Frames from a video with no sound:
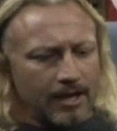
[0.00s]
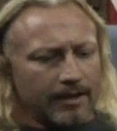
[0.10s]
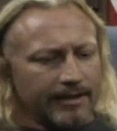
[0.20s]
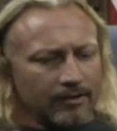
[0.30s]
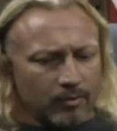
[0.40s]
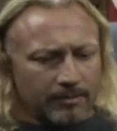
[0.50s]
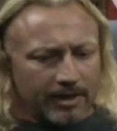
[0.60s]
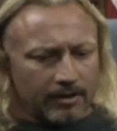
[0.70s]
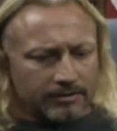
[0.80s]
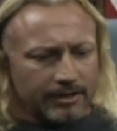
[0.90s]
think one of my
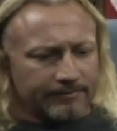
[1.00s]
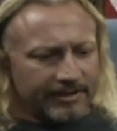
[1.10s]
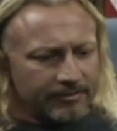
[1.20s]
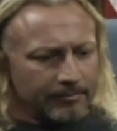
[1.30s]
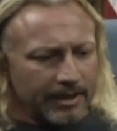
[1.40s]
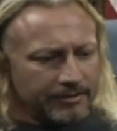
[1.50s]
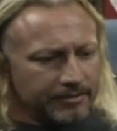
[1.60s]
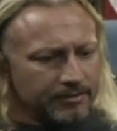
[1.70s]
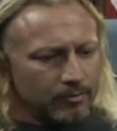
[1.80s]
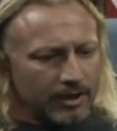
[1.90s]
all-time favorite
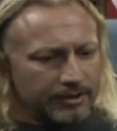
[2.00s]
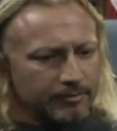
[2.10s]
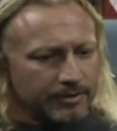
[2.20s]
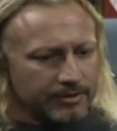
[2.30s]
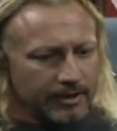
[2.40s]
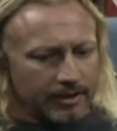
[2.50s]
matches to watch was